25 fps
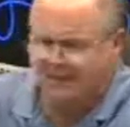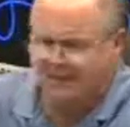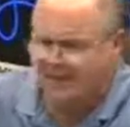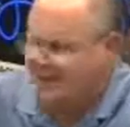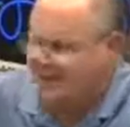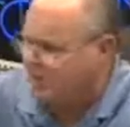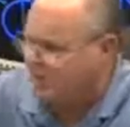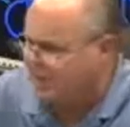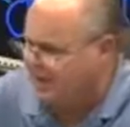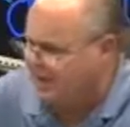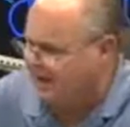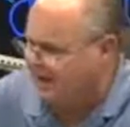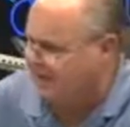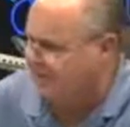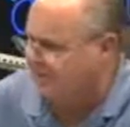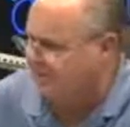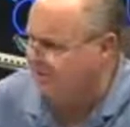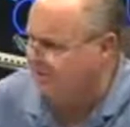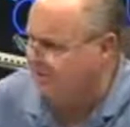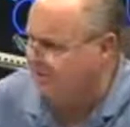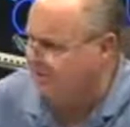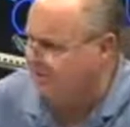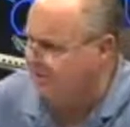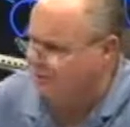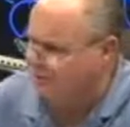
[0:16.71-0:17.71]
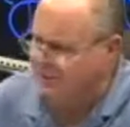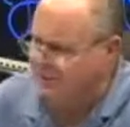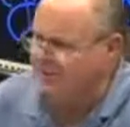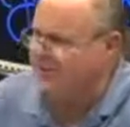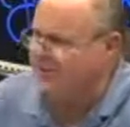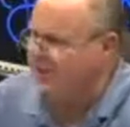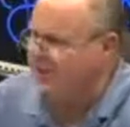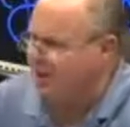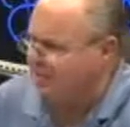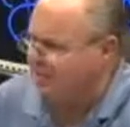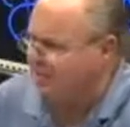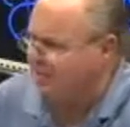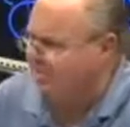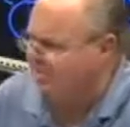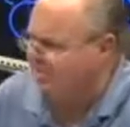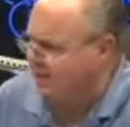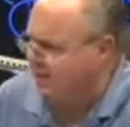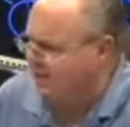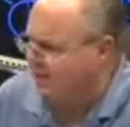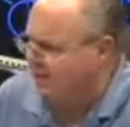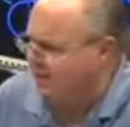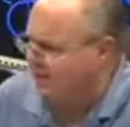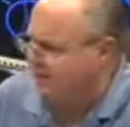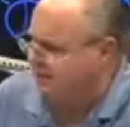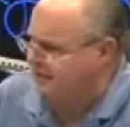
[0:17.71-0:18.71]
They don't care about the country. They care about
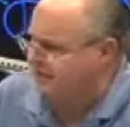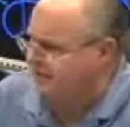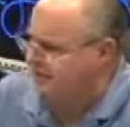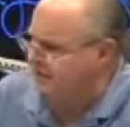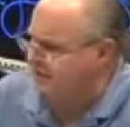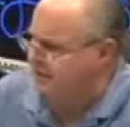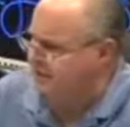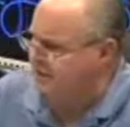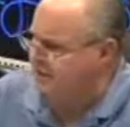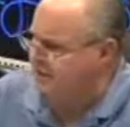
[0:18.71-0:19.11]
beating us.